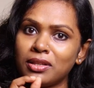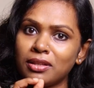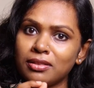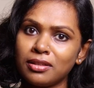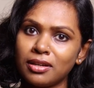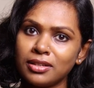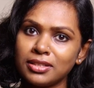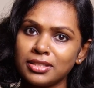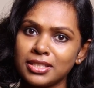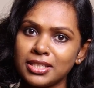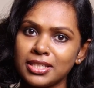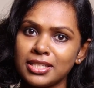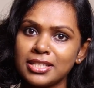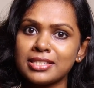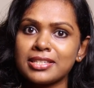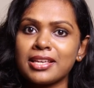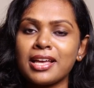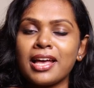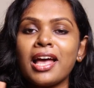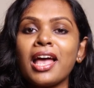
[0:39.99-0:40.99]
the
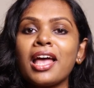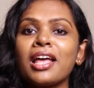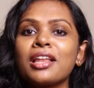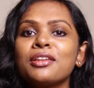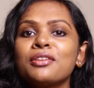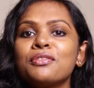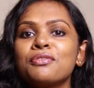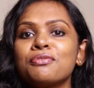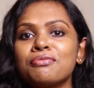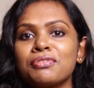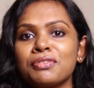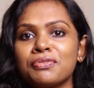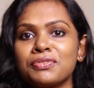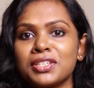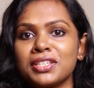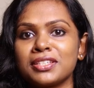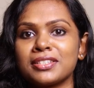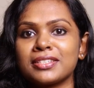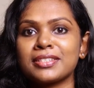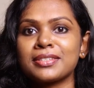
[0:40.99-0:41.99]
30s and
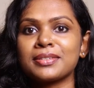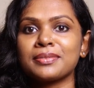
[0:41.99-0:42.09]
50s.